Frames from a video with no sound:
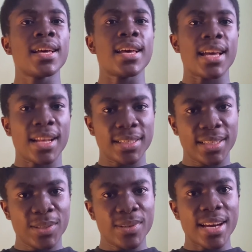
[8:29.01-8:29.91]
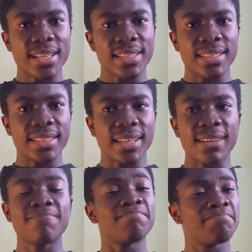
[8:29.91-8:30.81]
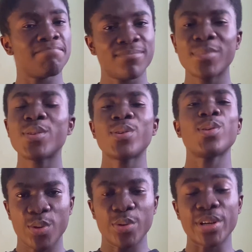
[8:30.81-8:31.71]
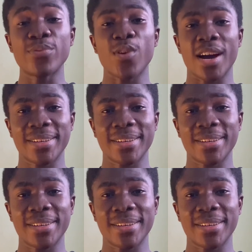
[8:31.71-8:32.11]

and I'll see you guys later. Au revoir.